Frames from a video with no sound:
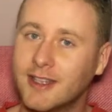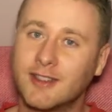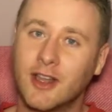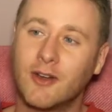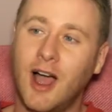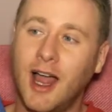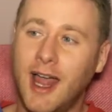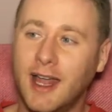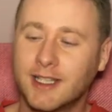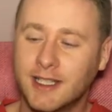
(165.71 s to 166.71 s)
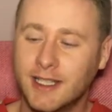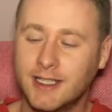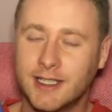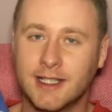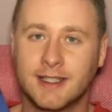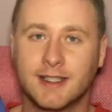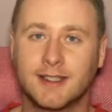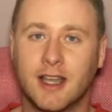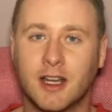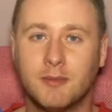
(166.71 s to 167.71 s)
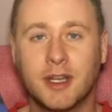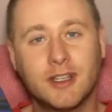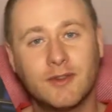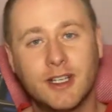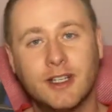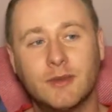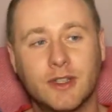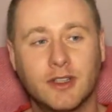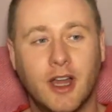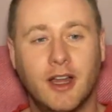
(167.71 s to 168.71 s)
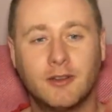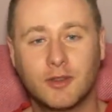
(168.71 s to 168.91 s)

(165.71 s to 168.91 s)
So I actually did this as a kind of buddy read with a